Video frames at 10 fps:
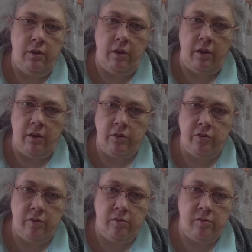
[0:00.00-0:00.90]
I
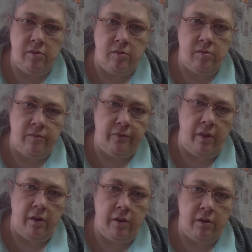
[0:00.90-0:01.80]
just this
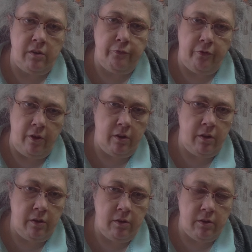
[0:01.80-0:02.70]
Flylady Friday,